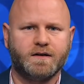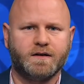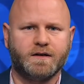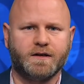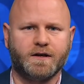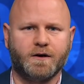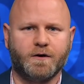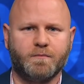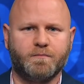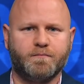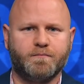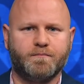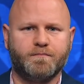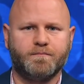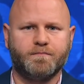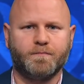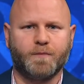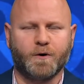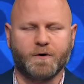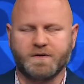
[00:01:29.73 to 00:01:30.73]
you know,
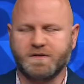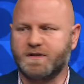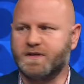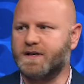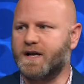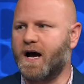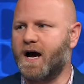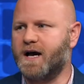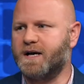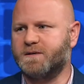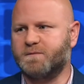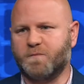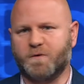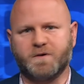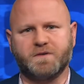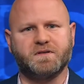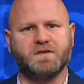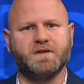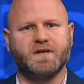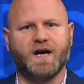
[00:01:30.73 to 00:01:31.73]
person dies,
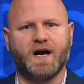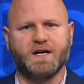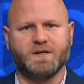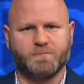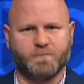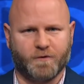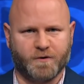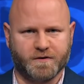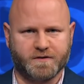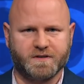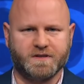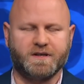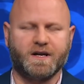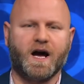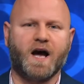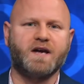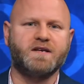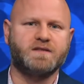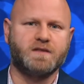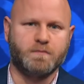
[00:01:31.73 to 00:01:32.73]
person dies, person
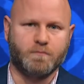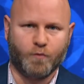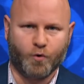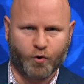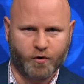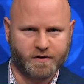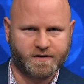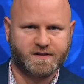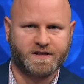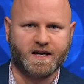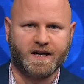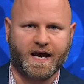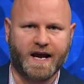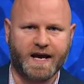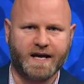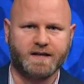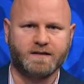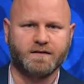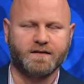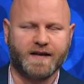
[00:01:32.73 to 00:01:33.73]
dies, the morgues can
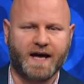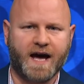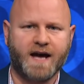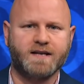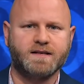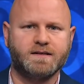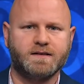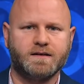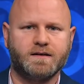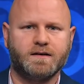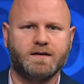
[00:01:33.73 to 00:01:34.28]
handle that.